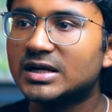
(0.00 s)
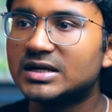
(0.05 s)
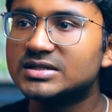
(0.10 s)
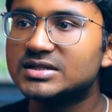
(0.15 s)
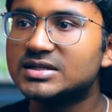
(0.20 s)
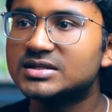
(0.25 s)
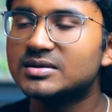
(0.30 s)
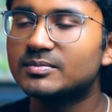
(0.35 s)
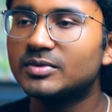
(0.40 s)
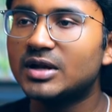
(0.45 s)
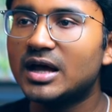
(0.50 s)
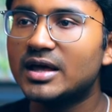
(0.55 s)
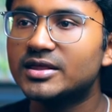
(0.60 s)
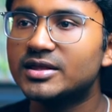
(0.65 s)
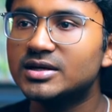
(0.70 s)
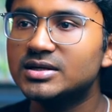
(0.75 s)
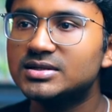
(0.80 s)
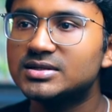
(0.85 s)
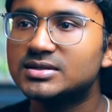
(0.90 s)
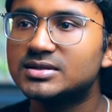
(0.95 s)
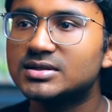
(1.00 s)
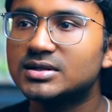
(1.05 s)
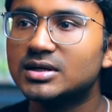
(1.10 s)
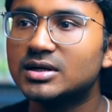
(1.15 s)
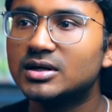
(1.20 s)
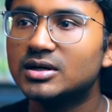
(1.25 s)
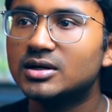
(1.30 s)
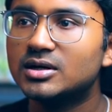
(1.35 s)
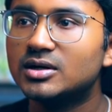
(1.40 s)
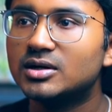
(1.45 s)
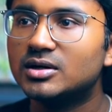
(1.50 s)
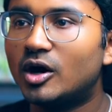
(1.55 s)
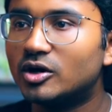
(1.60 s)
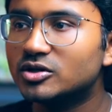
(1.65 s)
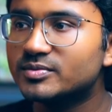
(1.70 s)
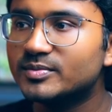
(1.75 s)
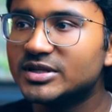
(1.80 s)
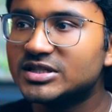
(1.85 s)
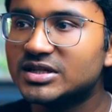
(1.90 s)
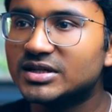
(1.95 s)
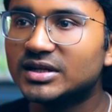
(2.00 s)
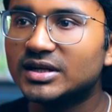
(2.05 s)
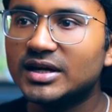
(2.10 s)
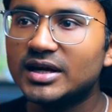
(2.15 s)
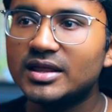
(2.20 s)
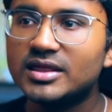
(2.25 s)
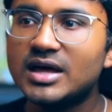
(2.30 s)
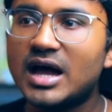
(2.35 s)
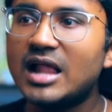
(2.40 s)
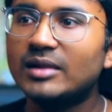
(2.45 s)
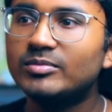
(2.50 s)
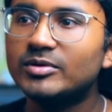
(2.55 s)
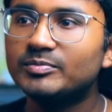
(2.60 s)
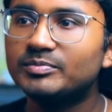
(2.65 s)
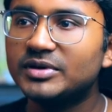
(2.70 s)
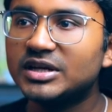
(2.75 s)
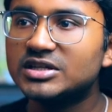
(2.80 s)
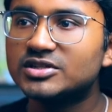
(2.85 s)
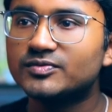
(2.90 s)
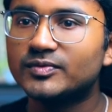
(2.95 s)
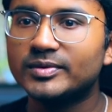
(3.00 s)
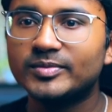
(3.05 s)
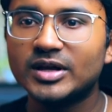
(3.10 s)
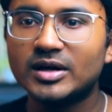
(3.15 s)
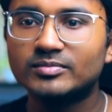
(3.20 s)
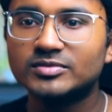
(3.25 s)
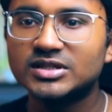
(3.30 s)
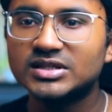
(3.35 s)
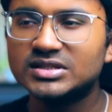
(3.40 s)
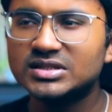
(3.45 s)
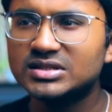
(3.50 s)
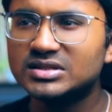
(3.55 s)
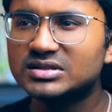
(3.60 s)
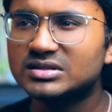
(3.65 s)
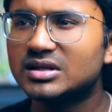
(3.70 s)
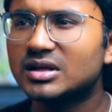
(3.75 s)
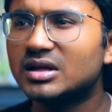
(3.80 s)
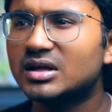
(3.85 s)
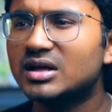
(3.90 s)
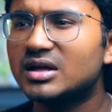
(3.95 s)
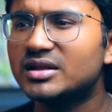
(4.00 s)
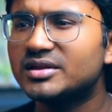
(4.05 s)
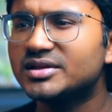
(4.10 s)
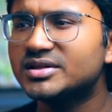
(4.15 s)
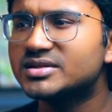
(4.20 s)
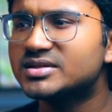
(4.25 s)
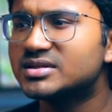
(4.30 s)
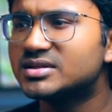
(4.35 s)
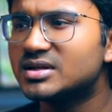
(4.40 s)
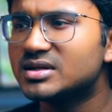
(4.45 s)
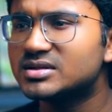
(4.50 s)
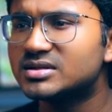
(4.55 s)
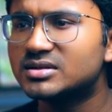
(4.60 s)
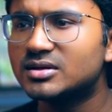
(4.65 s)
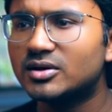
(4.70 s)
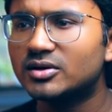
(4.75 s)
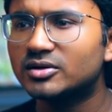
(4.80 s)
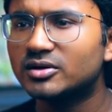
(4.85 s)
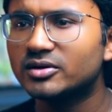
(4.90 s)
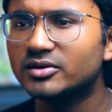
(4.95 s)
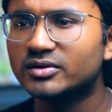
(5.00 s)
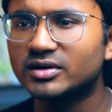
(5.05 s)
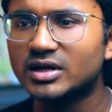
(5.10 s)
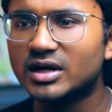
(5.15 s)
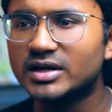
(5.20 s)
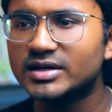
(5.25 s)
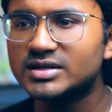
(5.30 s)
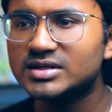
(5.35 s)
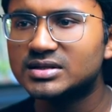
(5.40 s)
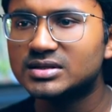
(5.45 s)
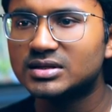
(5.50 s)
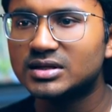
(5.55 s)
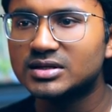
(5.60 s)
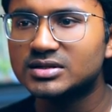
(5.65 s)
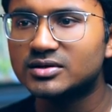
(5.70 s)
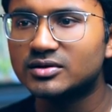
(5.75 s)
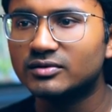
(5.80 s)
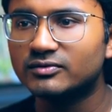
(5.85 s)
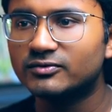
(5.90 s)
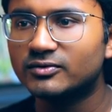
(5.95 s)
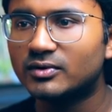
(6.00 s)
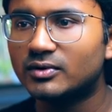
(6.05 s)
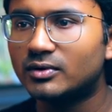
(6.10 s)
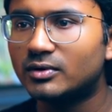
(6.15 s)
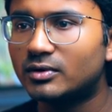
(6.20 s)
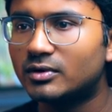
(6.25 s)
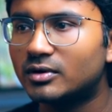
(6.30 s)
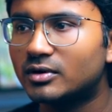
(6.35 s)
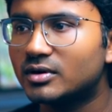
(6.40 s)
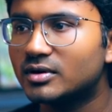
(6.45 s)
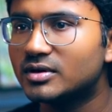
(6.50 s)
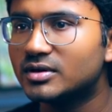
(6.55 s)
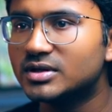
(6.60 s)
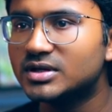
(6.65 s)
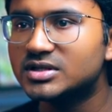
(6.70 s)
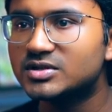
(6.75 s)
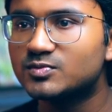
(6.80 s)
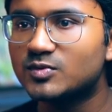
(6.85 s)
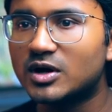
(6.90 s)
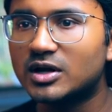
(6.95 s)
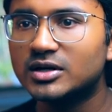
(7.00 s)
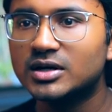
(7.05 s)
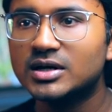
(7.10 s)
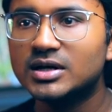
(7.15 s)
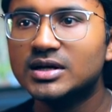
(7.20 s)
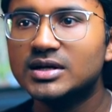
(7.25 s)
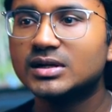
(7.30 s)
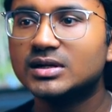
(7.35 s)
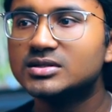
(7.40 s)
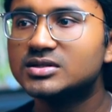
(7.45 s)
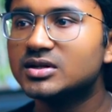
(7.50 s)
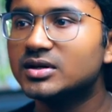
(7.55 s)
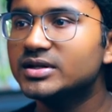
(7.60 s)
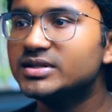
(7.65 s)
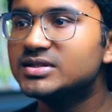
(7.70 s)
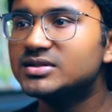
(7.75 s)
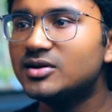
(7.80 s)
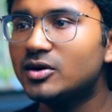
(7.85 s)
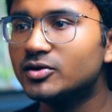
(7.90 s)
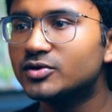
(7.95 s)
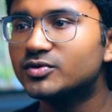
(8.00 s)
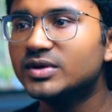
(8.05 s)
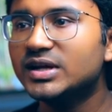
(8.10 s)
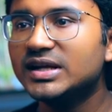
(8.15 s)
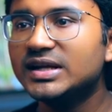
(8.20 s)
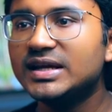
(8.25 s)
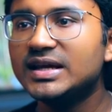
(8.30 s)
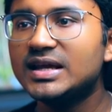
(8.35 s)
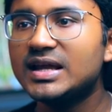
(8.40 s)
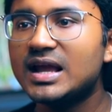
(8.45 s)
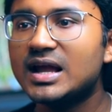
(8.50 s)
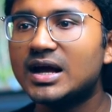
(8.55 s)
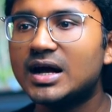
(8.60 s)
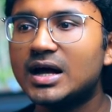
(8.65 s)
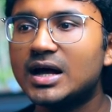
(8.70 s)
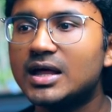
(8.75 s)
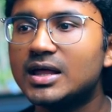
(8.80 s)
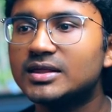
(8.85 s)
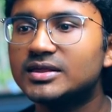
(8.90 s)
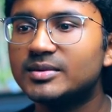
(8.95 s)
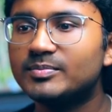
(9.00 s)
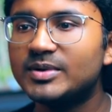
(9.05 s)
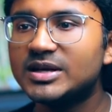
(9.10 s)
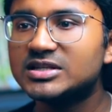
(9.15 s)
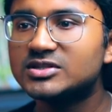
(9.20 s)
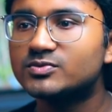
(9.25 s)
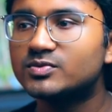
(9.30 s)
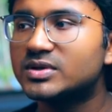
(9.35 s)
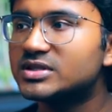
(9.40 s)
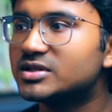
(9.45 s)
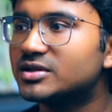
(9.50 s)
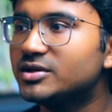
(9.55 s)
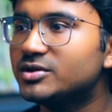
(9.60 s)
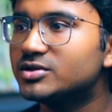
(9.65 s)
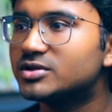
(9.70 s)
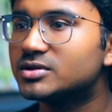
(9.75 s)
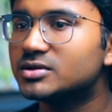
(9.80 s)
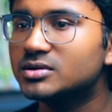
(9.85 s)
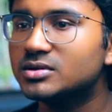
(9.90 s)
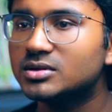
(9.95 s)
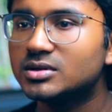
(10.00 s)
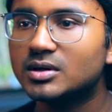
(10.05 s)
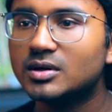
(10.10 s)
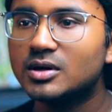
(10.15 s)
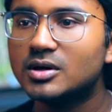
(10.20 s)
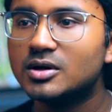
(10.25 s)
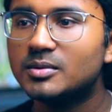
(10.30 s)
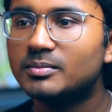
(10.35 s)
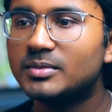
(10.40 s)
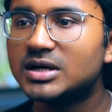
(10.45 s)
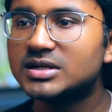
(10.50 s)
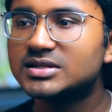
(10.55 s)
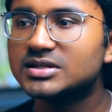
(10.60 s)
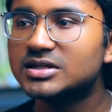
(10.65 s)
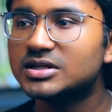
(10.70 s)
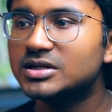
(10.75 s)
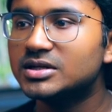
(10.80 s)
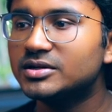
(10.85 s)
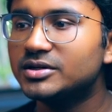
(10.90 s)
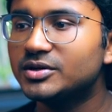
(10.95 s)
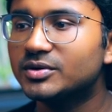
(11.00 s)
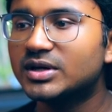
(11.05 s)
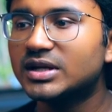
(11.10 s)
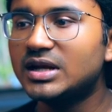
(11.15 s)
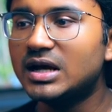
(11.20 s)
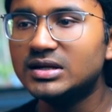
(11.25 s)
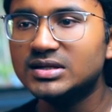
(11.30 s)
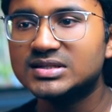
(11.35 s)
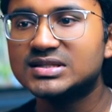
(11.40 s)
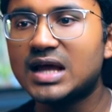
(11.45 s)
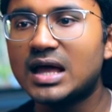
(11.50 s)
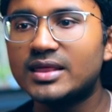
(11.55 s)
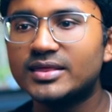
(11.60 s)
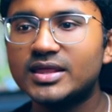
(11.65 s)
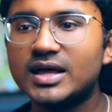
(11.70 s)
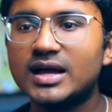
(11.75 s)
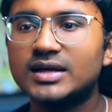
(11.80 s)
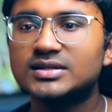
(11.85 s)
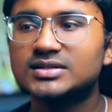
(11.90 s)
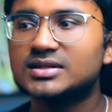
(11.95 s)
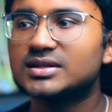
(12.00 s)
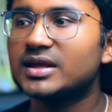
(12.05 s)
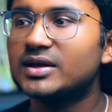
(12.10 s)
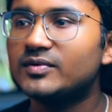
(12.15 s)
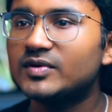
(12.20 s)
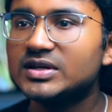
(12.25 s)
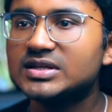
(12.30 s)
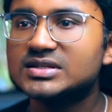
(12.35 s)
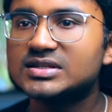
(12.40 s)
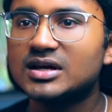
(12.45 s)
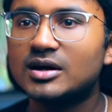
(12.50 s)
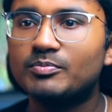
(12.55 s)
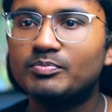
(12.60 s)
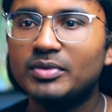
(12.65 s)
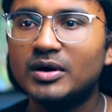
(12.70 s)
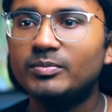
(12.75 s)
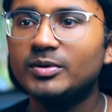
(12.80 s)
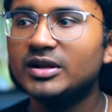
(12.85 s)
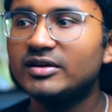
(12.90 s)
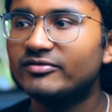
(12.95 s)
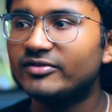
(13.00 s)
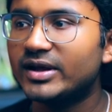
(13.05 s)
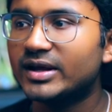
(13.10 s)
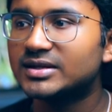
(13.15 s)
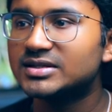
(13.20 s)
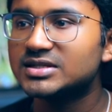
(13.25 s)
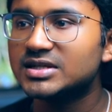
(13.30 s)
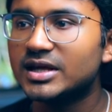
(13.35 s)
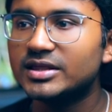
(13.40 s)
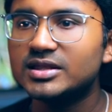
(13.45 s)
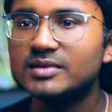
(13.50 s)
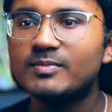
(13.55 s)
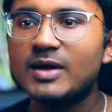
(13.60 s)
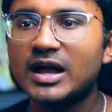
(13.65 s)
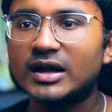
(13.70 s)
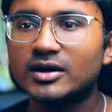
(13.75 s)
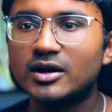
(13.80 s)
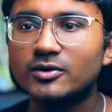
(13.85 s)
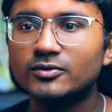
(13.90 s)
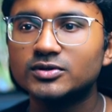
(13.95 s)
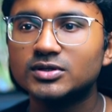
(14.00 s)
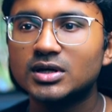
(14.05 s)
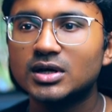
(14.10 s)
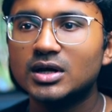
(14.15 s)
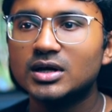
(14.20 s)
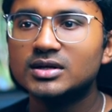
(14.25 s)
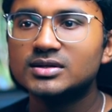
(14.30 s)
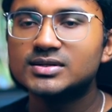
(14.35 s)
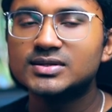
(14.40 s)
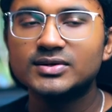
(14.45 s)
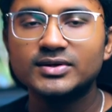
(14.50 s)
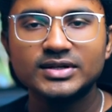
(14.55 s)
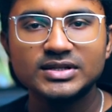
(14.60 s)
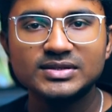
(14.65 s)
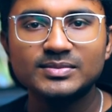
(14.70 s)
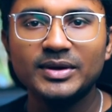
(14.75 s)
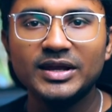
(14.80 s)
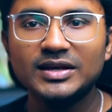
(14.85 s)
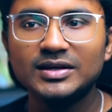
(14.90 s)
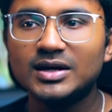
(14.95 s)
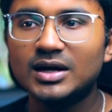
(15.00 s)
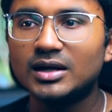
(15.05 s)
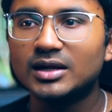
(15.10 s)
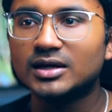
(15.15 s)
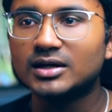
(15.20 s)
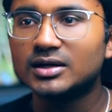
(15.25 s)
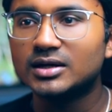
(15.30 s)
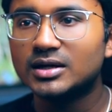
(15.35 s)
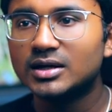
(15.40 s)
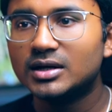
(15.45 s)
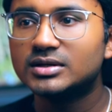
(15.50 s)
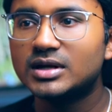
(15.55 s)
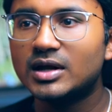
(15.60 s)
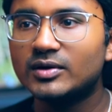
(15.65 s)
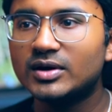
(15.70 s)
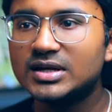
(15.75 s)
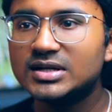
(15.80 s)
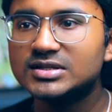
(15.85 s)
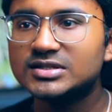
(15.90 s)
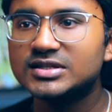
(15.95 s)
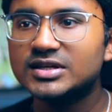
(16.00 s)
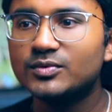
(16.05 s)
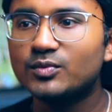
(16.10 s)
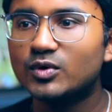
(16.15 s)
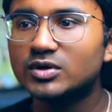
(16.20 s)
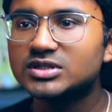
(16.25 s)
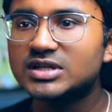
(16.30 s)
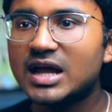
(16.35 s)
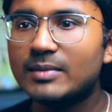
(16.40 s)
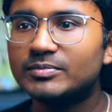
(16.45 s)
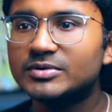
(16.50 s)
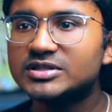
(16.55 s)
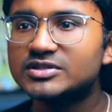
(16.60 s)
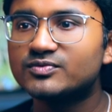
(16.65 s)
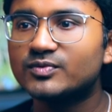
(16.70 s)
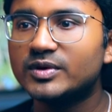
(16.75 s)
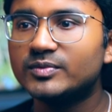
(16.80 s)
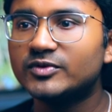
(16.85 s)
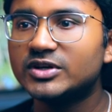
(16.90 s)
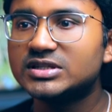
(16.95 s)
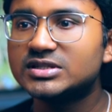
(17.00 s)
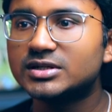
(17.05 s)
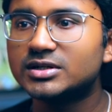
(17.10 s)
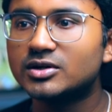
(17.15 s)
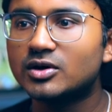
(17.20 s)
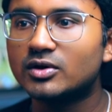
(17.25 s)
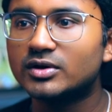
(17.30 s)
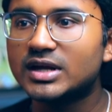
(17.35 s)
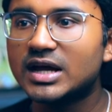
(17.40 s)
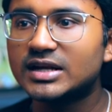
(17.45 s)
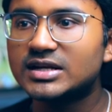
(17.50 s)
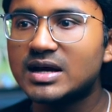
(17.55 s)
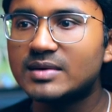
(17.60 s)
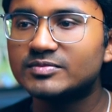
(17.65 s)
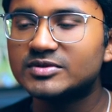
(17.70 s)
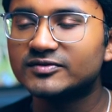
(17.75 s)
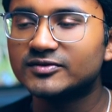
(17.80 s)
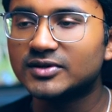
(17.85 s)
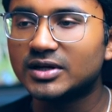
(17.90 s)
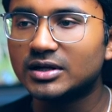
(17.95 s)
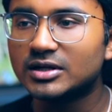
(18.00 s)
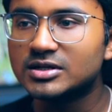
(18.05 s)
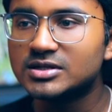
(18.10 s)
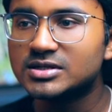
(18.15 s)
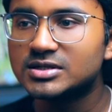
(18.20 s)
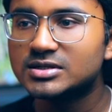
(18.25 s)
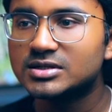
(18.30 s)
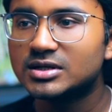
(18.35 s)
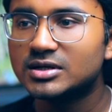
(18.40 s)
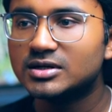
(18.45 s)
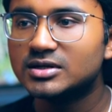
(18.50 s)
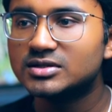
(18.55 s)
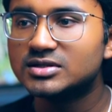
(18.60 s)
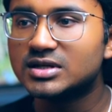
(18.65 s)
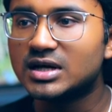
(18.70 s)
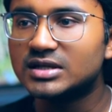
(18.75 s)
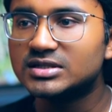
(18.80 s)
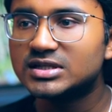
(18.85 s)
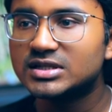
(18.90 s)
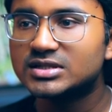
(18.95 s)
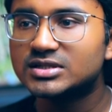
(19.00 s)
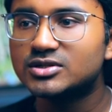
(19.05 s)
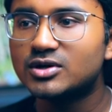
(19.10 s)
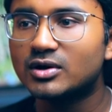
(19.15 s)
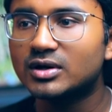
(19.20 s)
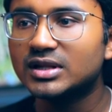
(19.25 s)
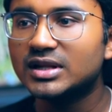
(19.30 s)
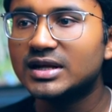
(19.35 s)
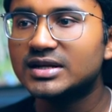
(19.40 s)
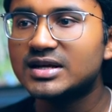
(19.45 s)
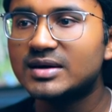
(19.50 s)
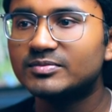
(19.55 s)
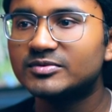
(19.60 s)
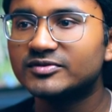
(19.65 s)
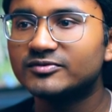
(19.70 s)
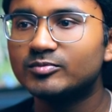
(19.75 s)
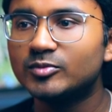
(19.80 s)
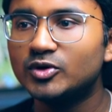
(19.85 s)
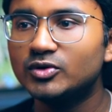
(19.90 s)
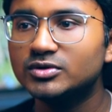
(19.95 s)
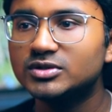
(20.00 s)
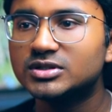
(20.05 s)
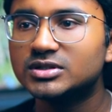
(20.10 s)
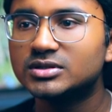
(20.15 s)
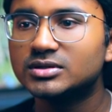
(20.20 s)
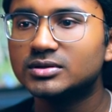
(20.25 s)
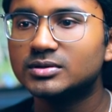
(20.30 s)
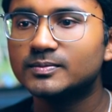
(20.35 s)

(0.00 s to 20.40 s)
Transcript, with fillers: I just apply this. Automatically the album page will be updated. Uh, this does not look nice. Let's go for this one. So it's not really uh, the best resolution, but uh, you can understand that there is a purple effect in the background. So it is main color. Now let us see what happens when we turn on adaptive colors. So I'll just toggle adaptive mode.